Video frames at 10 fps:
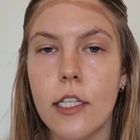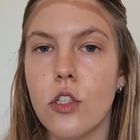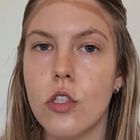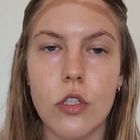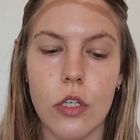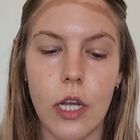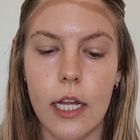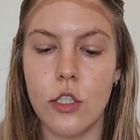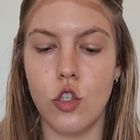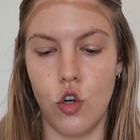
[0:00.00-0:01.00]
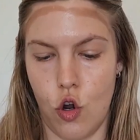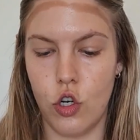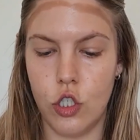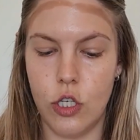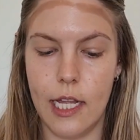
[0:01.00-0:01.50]
it's it's
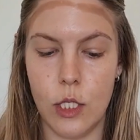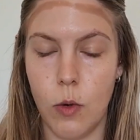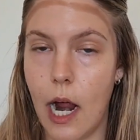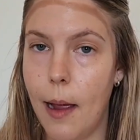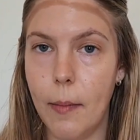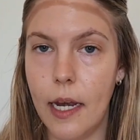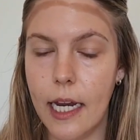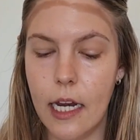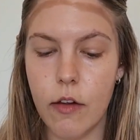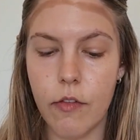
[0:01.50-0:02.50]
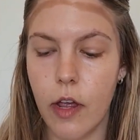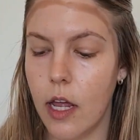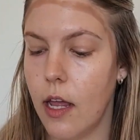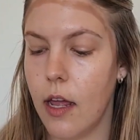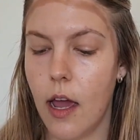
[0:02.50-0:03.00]
not. That's what I believe.
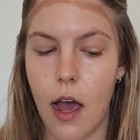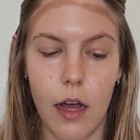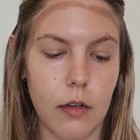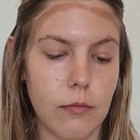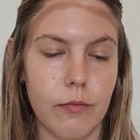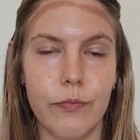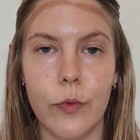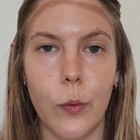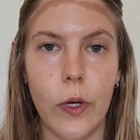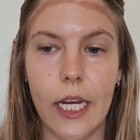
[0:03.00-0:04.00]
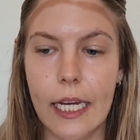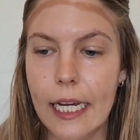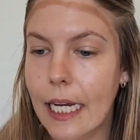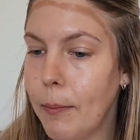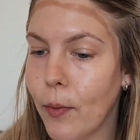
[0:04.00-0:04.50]
Um, we
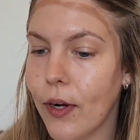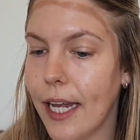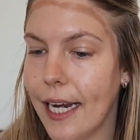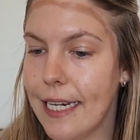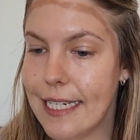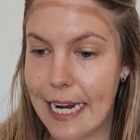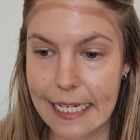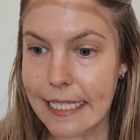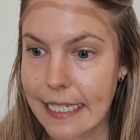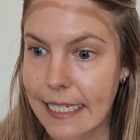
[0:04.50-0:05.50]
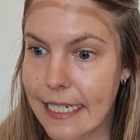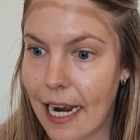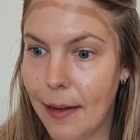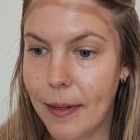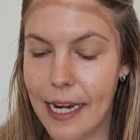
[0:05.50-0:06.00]
keep on getting tested.
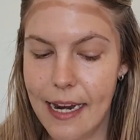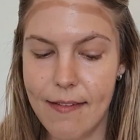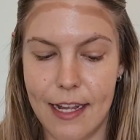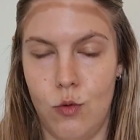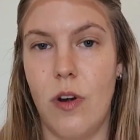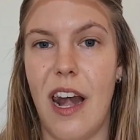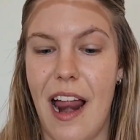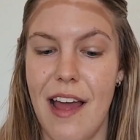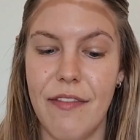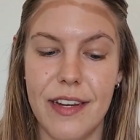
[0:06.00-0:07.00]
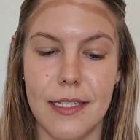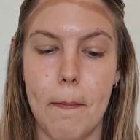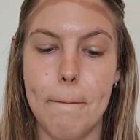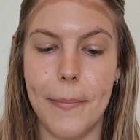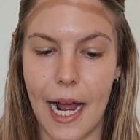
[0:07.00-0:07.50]
I believe that's what life is
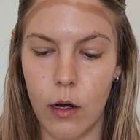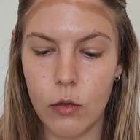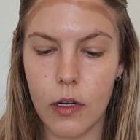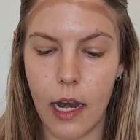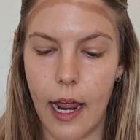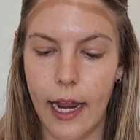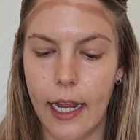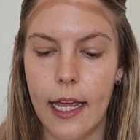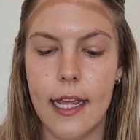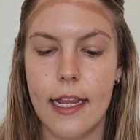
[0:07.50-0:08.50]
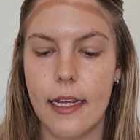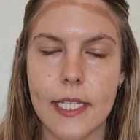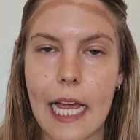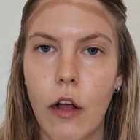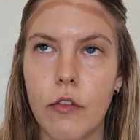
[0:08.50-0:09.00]
about, like
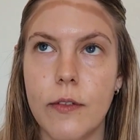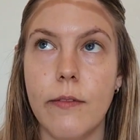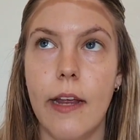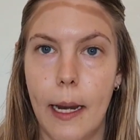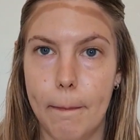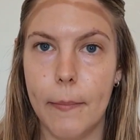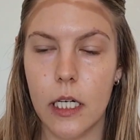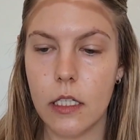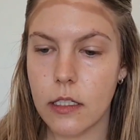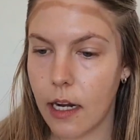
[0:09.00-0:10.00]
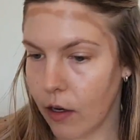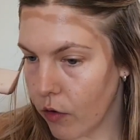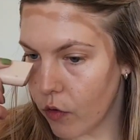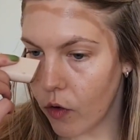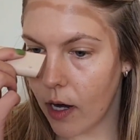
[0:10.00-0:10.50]
self-development. And
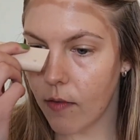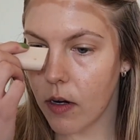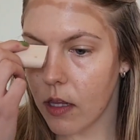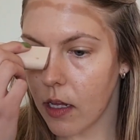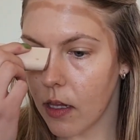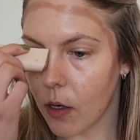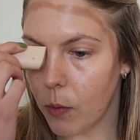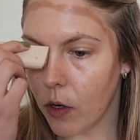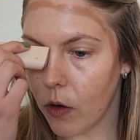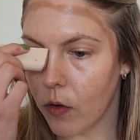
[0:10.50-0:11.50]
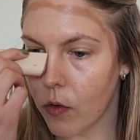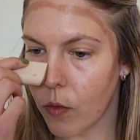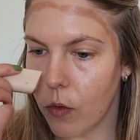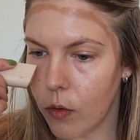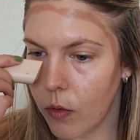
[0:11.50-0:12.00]
through everything that we go
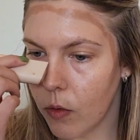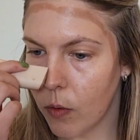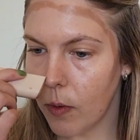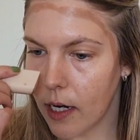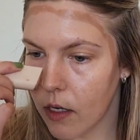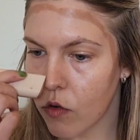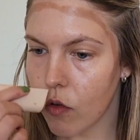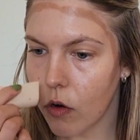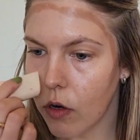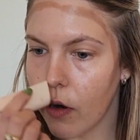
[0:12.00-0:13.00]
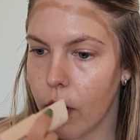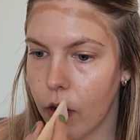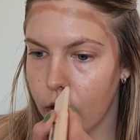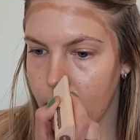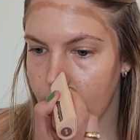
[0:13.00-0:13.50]
through, we get
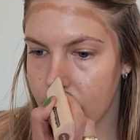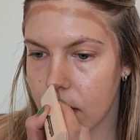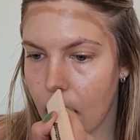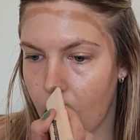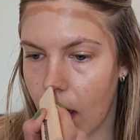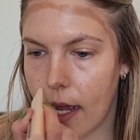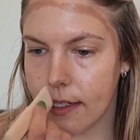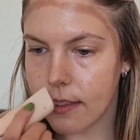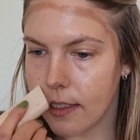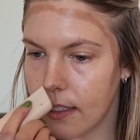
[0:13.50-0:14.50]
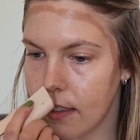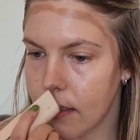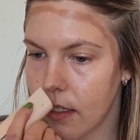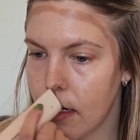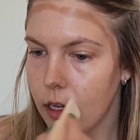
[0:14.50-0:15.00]
stronger. That's how I see it.